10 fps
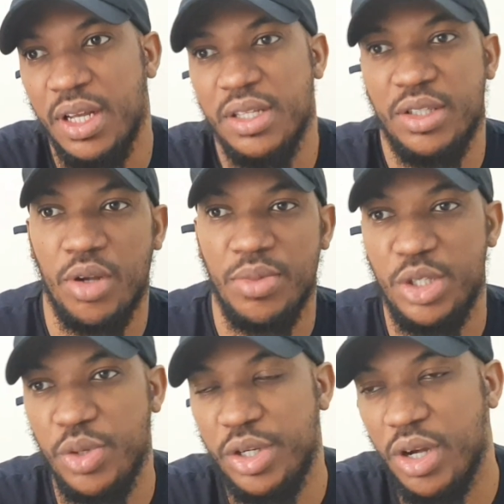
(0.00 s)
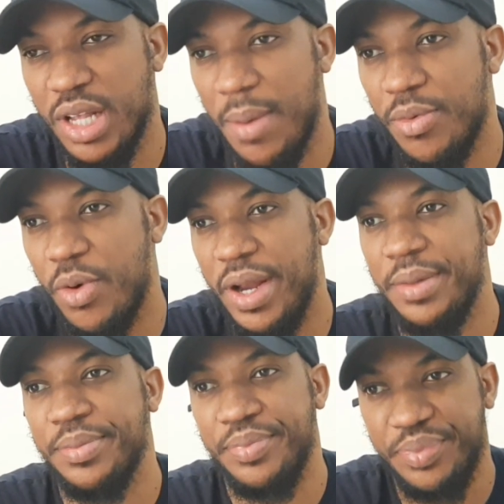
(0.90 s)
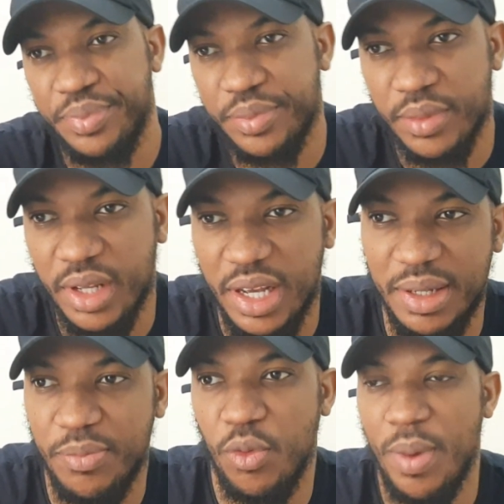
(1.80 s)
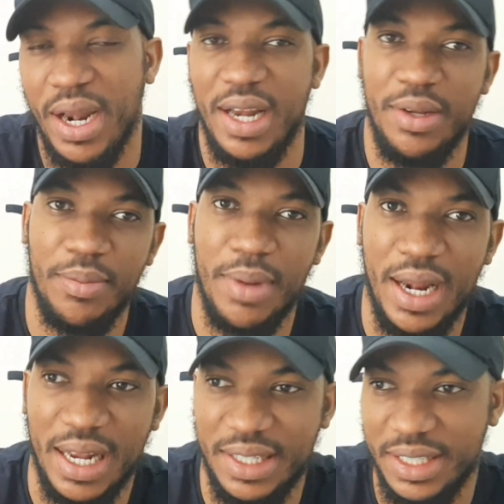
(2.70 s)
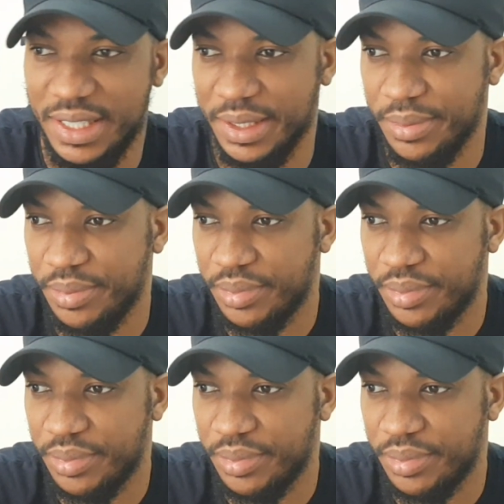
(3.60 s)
Some situations happen when a woman and a man are dating,